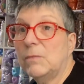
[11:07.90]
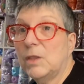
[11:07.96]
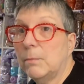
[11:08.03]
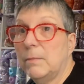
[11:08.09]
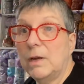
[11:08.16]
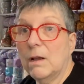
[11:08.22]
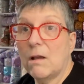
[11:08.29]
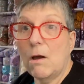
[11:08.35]

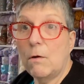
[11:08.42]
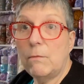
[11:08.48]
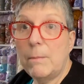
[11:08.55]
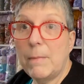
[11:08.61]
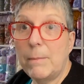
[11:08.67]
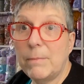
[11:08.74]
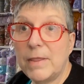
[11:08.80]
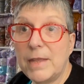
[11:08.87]
them and I can't
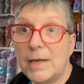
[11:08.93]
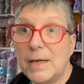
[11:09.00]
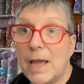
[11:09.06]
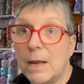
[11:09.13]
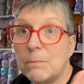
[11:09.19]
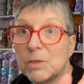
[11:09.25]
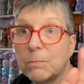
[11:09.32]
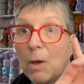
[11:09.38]
remember their
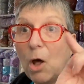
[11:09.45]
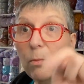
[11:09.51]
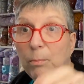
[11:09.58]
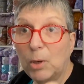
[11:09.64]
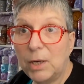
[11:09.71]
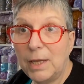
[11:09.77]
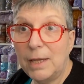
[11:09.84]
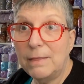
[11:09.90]
names, but I'll
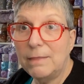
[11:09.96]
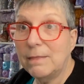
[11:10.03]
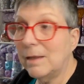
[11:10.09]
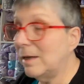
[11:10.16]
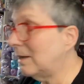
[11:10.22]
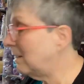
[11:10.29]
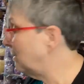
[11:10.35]
put it in the...